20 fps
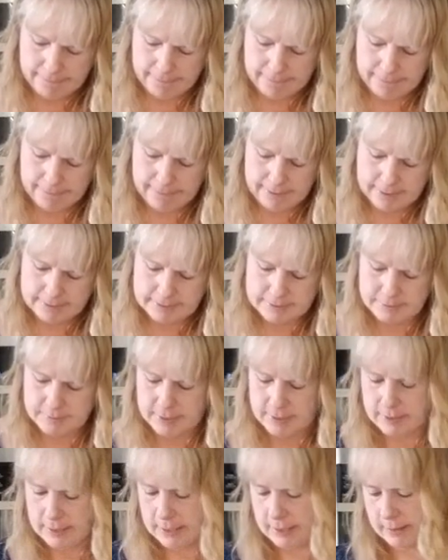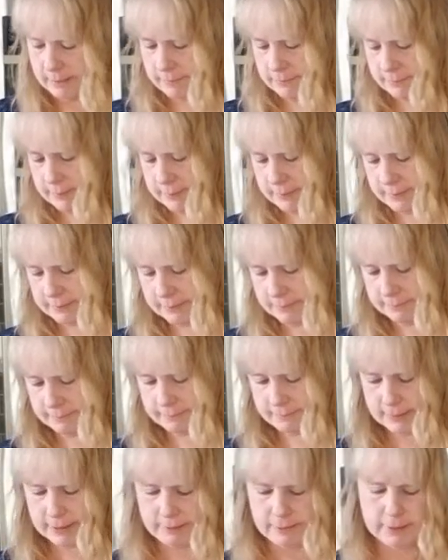and that's about a half.
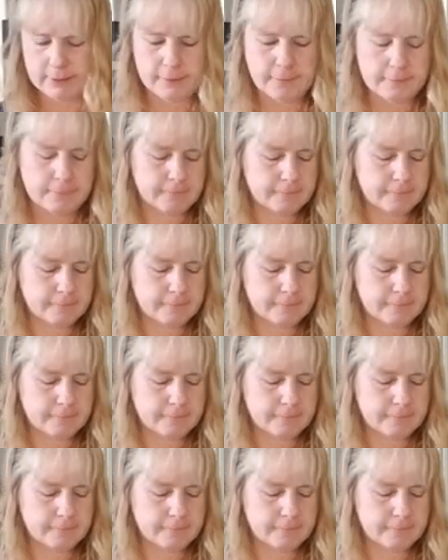There we go.